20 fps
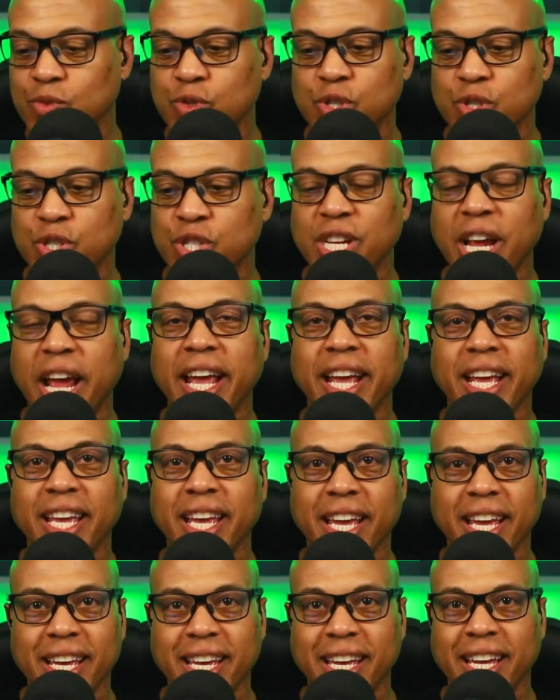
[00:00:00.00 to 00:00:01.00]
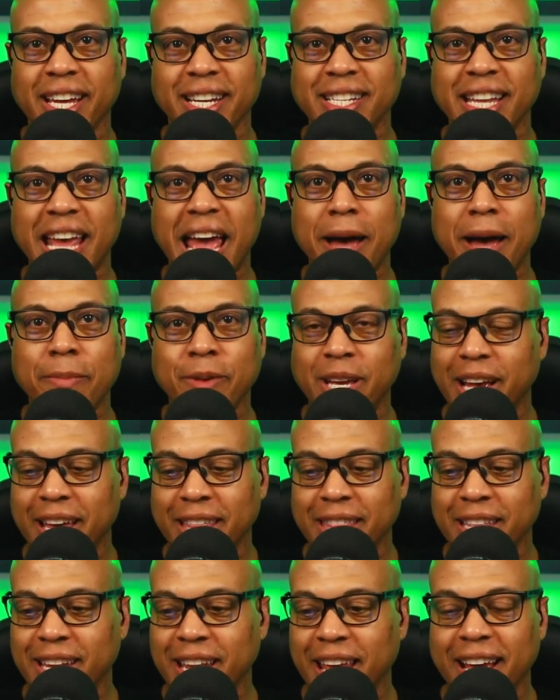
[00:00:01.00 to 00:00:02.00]
shaking and tapping
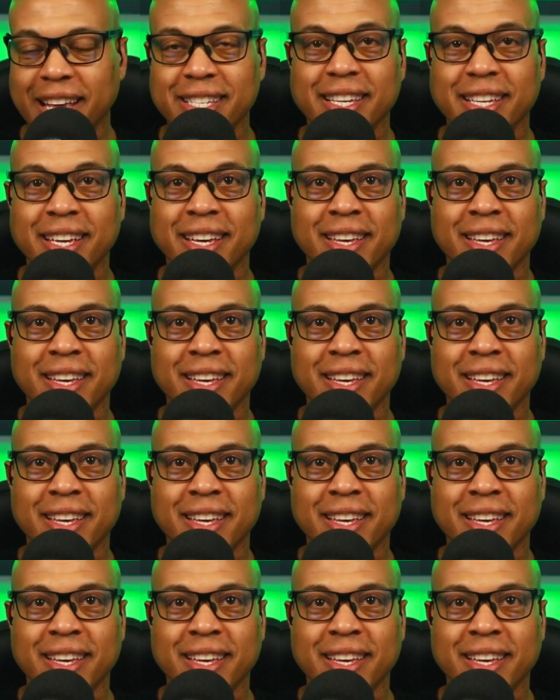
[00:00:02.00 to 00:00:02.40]
on the desk,